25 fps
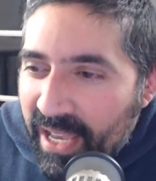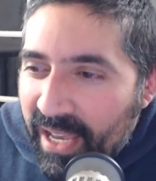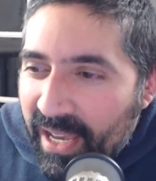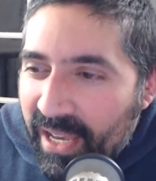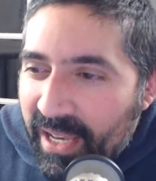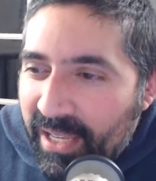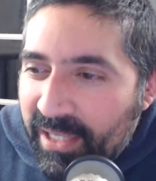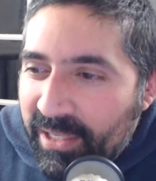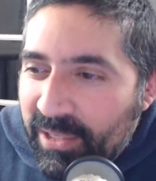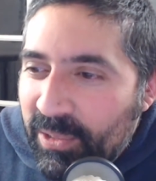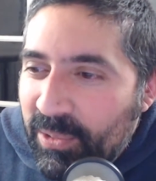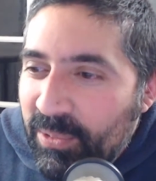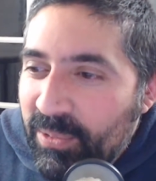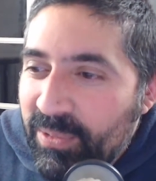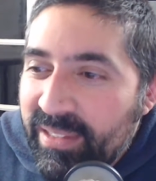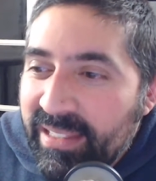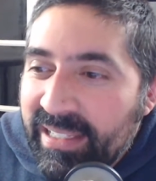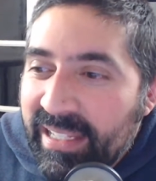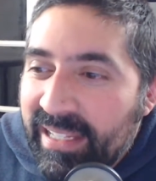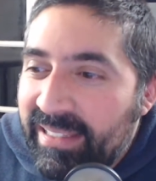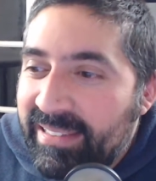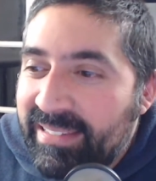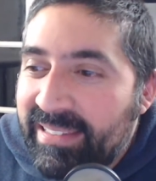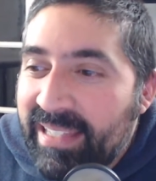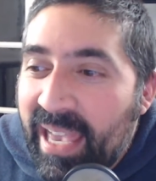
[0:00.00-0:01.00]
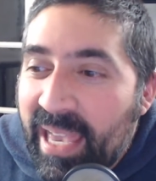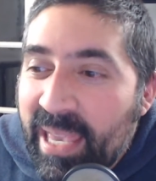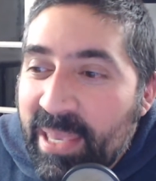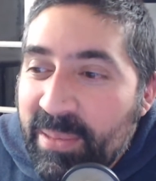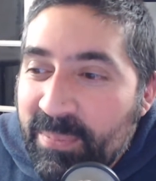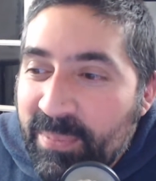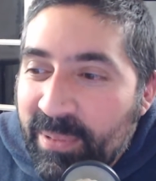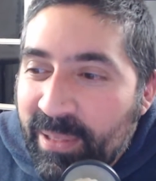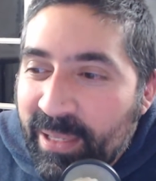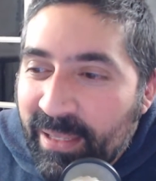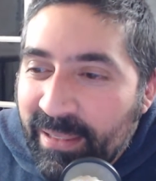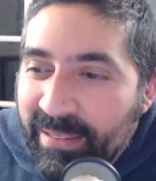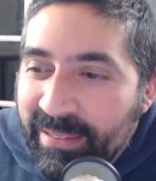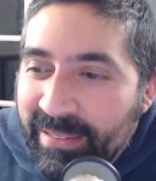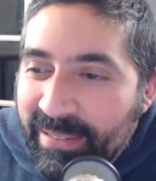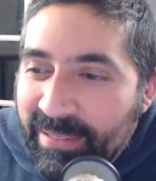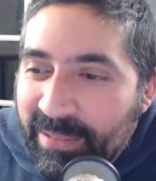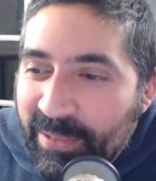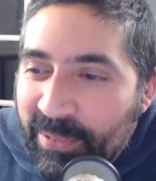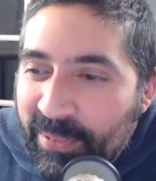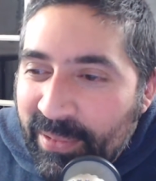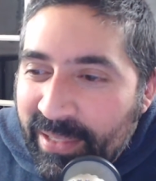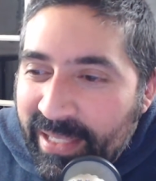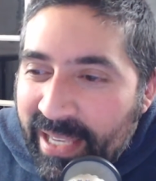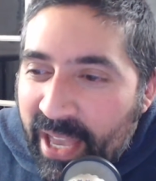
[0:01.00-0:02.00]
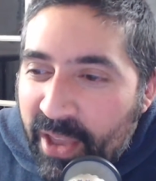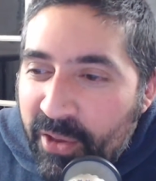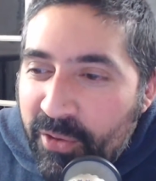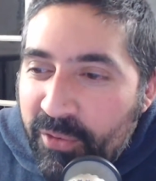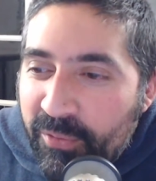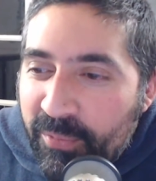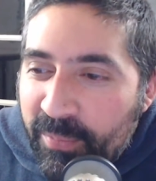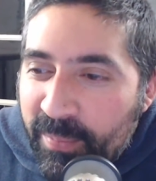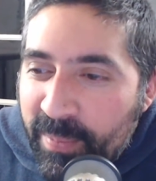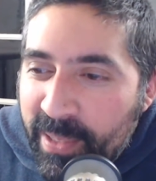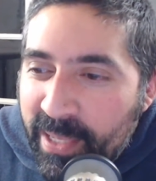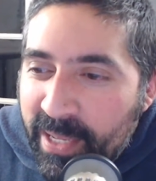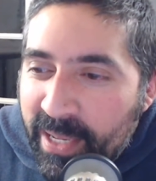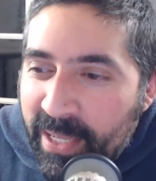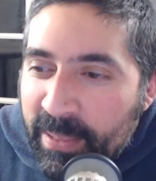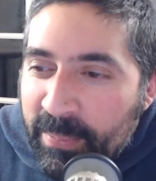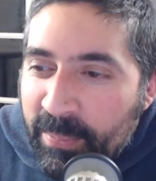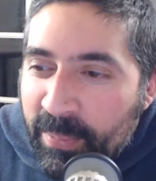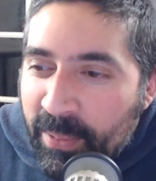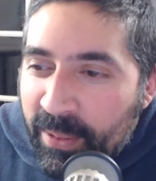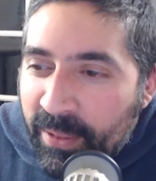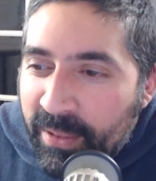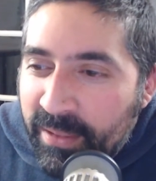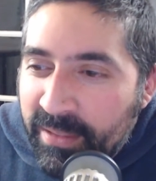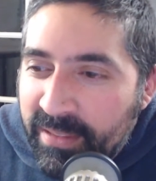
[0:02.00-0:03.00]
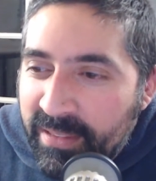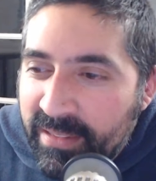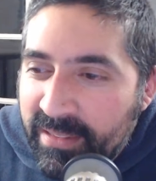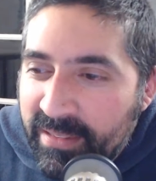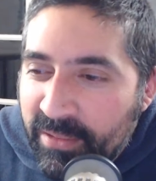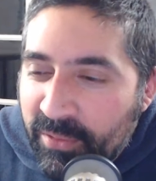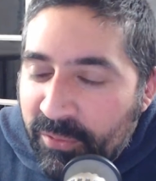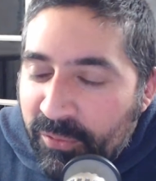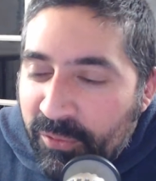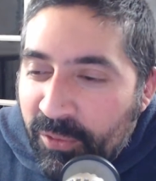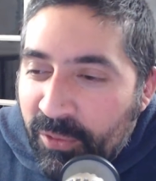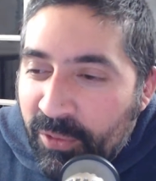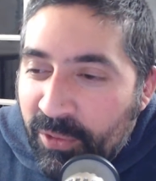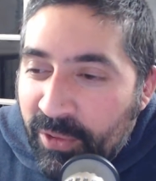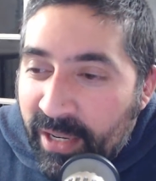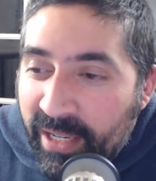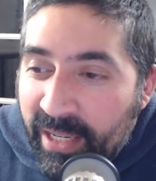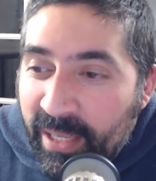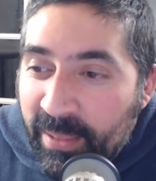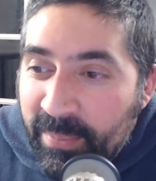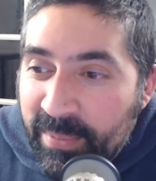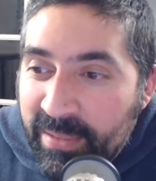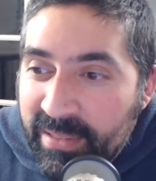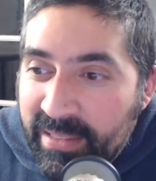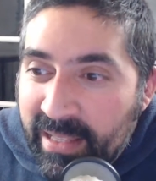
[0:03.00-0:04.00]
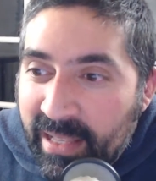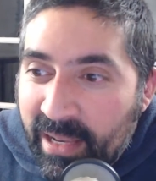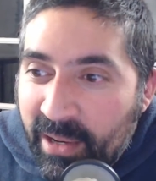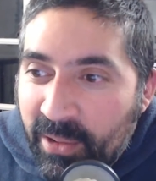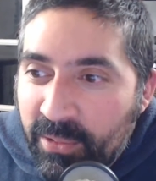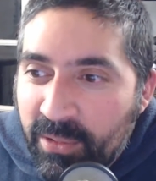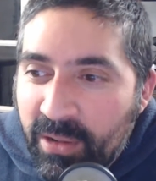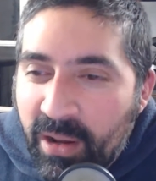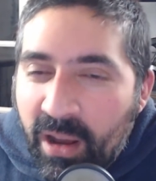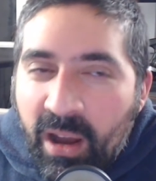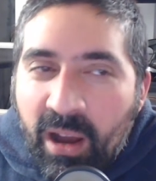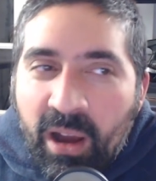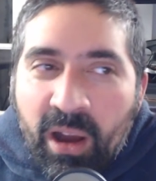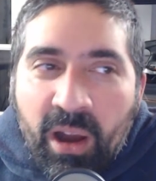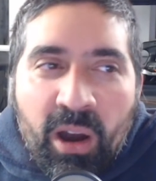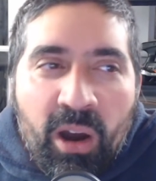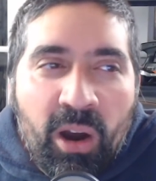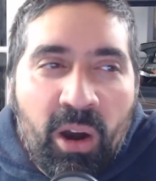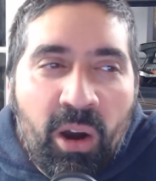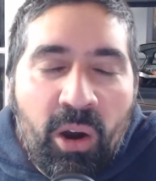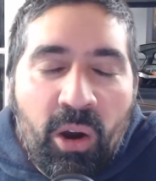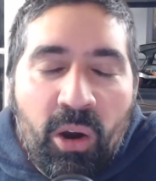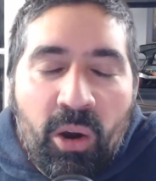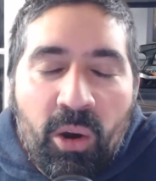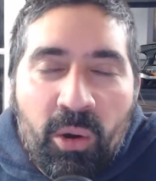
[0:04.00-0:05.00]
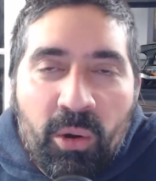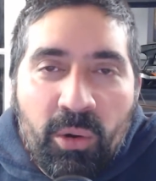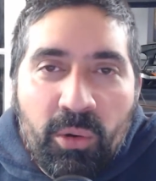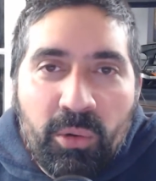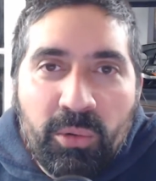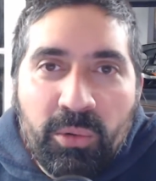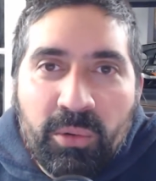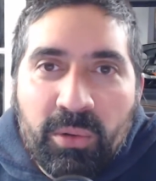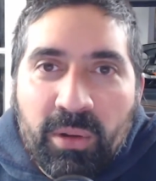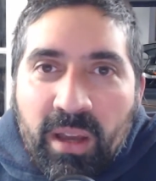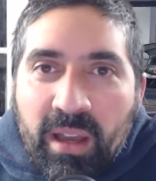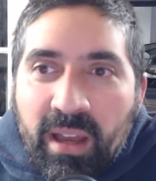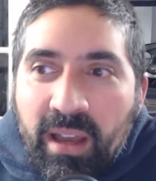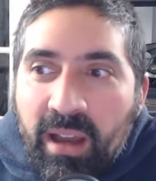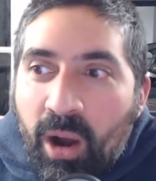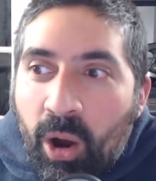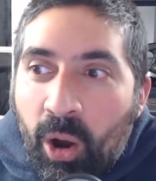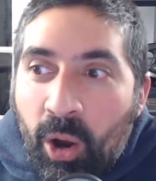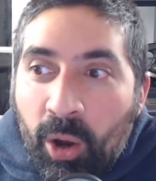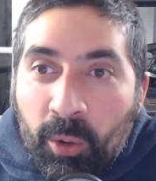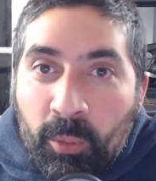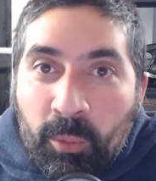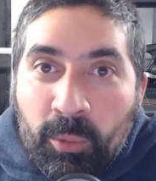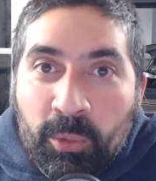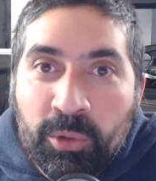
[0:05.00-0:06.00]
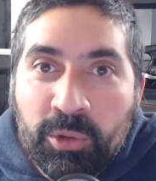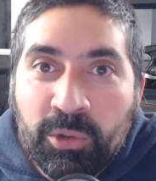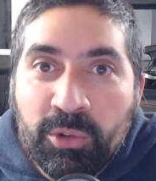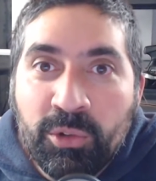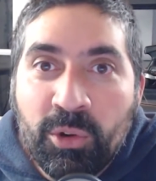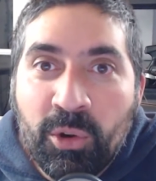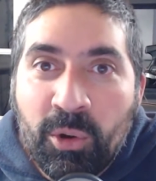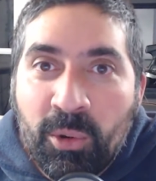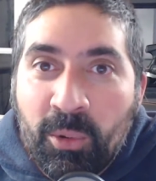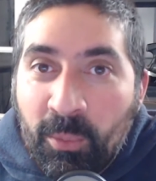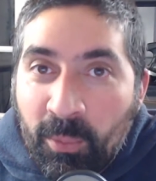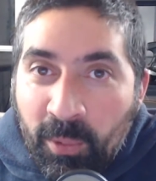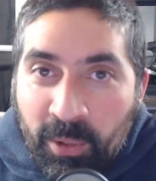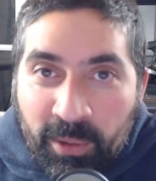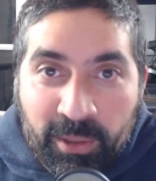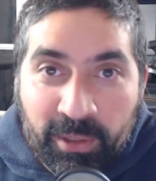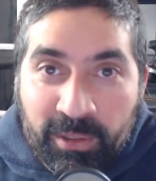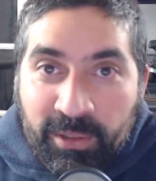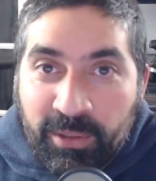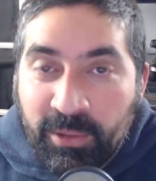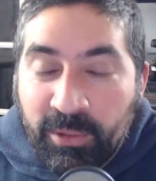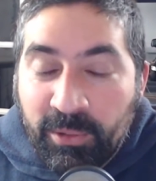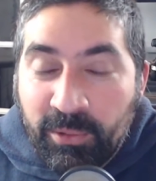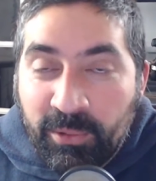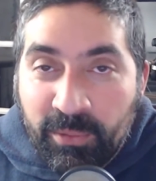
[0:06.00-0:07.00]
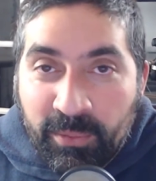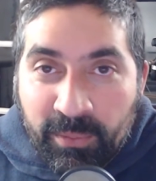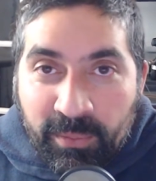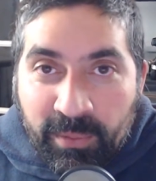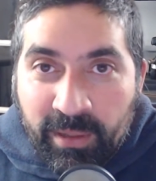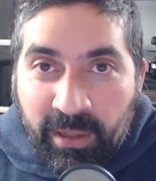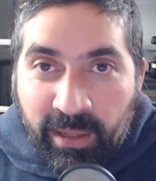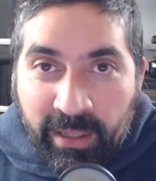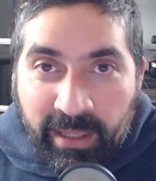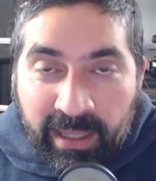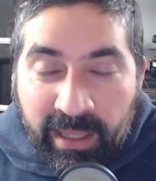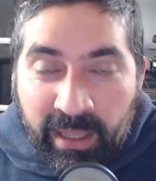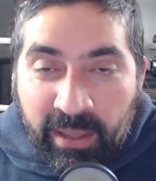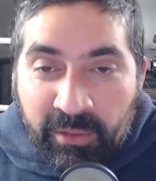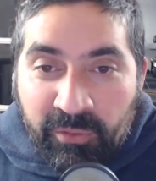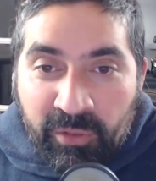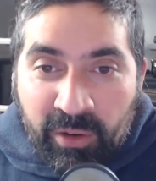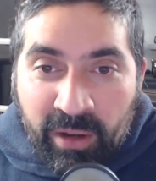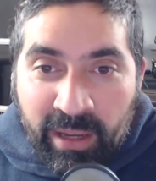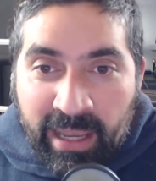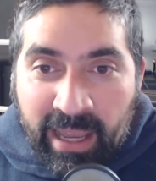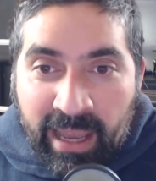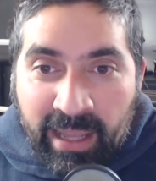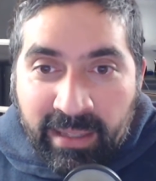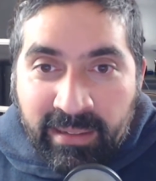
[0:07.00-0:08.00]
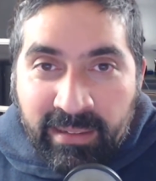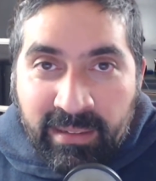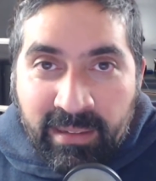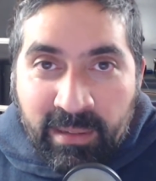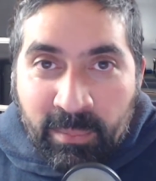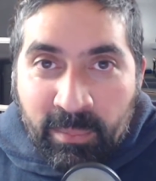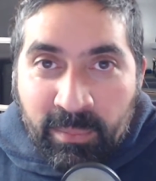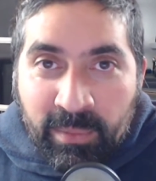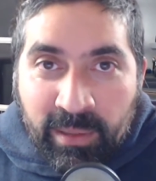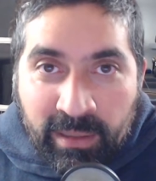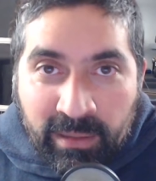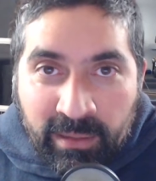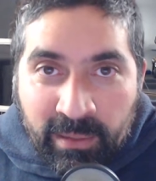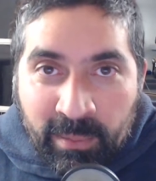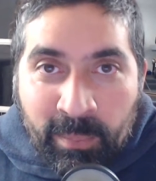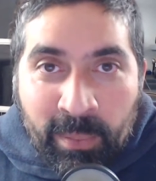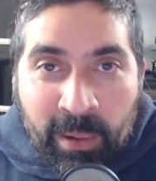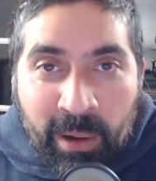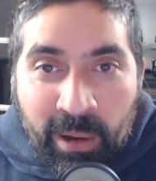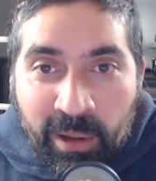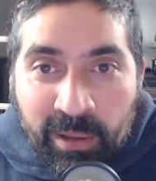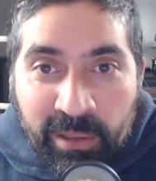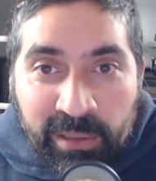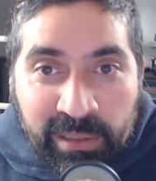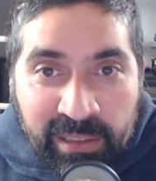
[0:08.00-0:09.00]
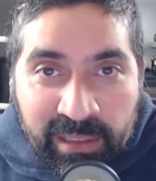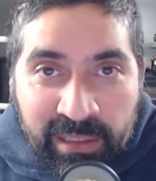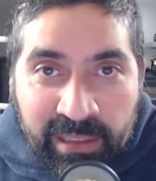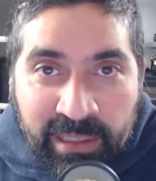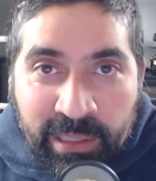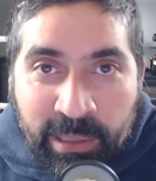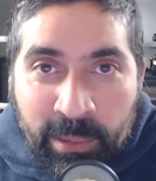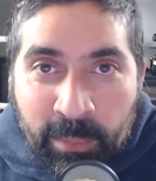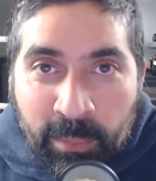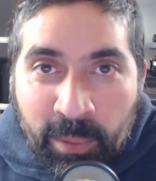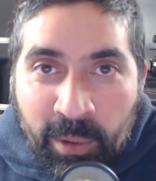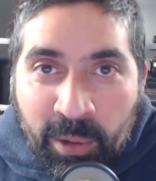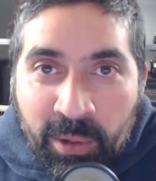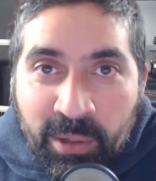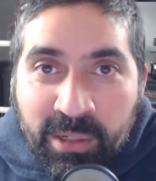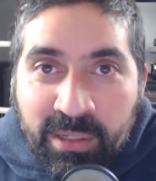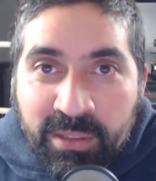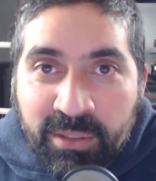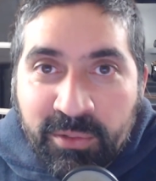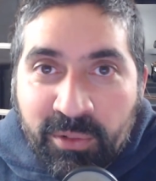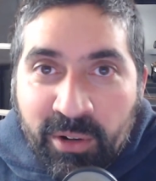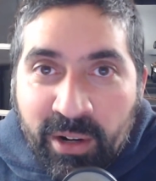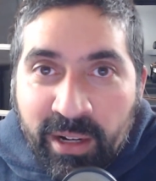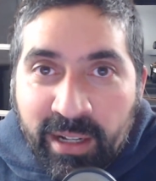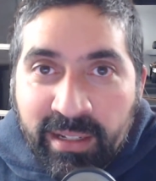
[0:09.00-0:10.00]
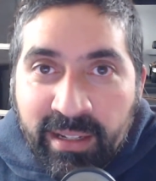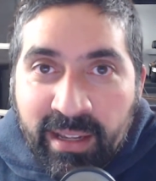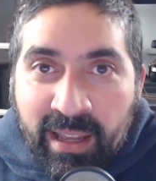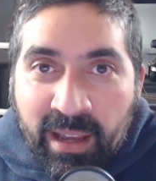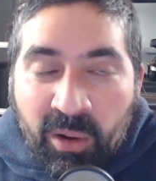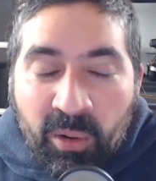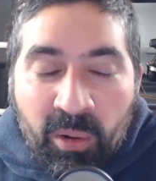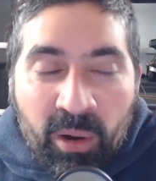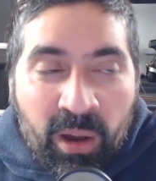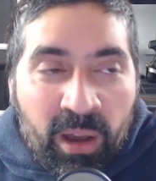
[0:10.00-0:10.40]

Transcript: Using a tape gun doing FBA boxes at 4 AM is loud. Oh, I would not want to do, like, if I had something to parcel in a box right now,